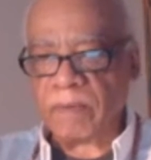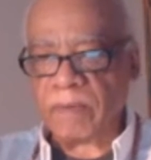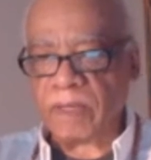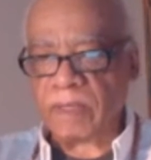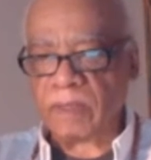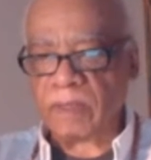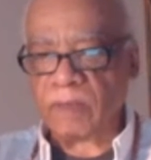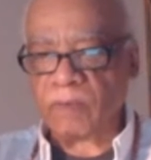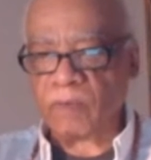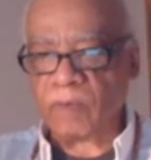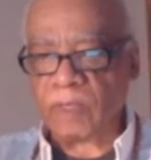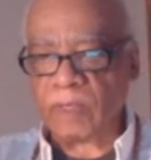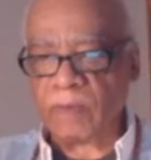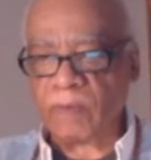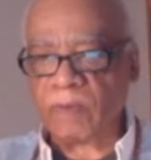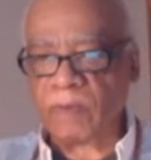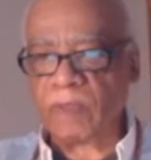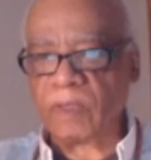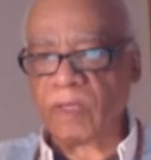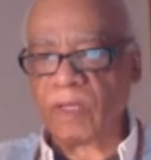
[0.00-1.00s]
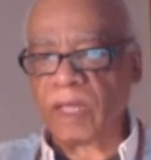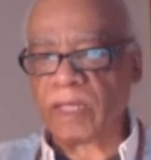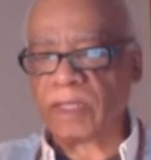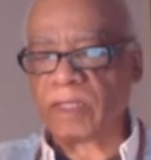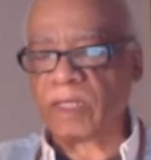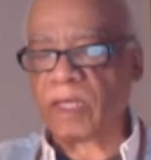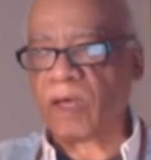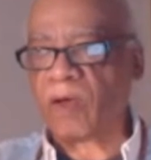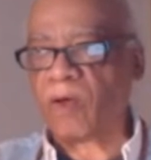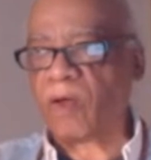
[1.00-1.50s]
but we will
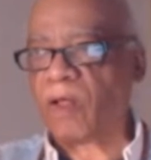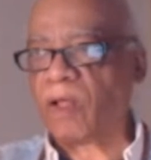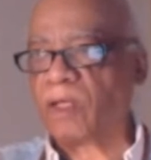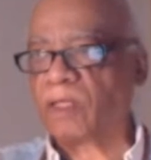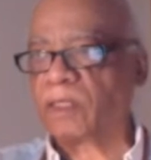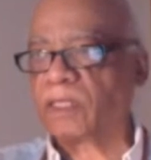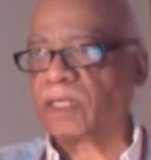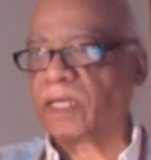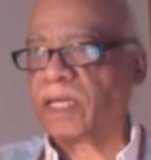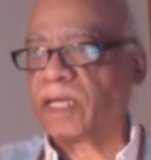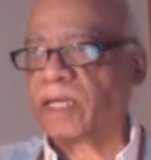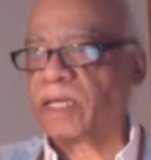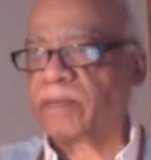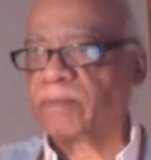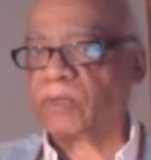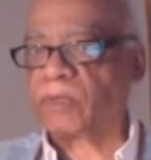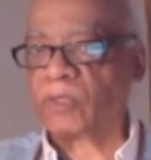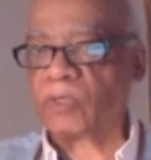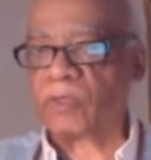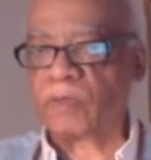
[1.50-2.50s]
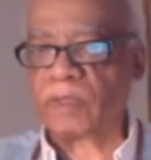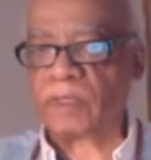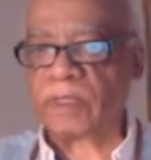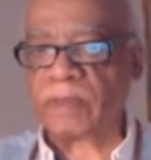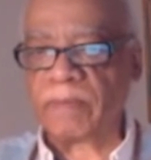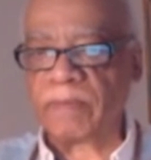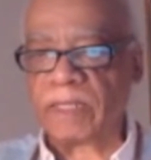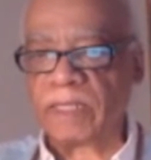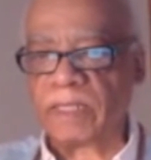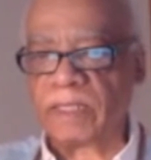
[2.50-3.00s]
at all times
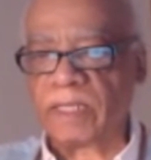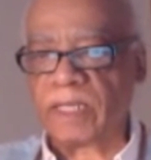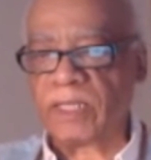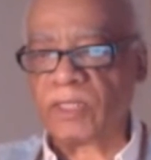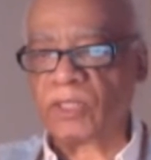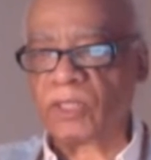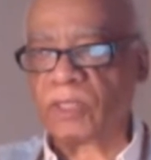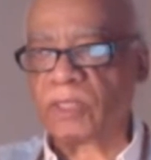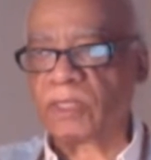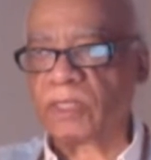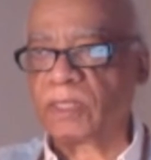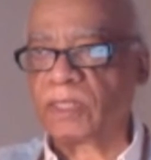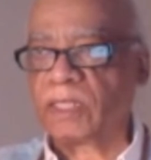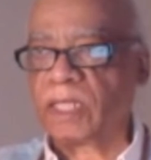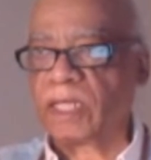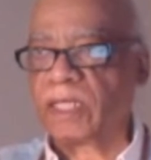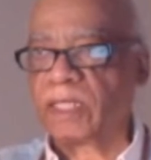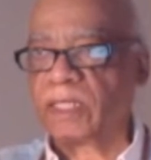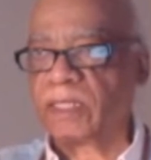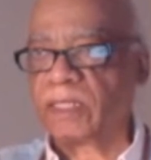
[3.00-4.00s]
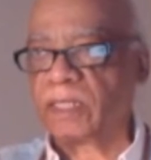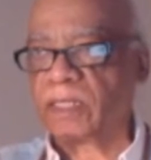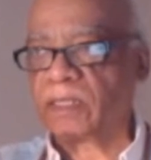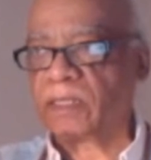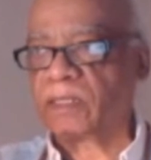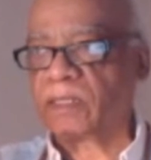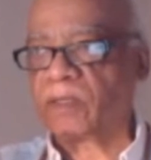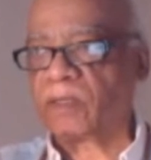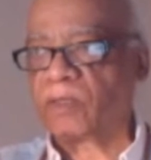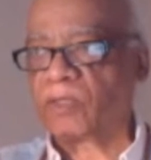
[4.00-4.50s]
during the meditation stay
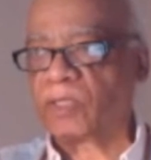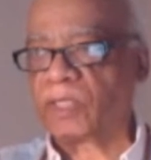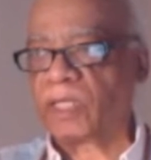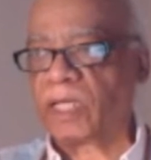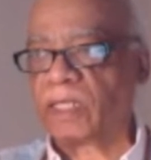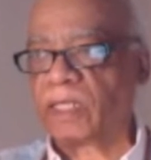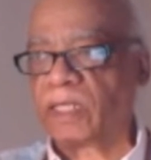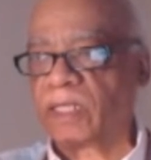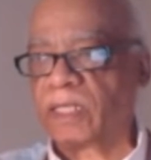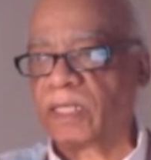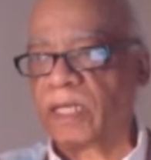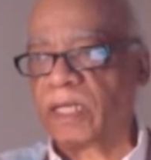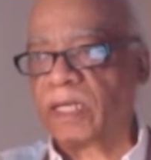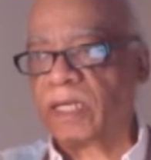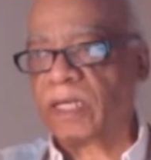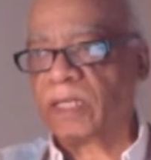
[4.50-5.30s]
disassociated.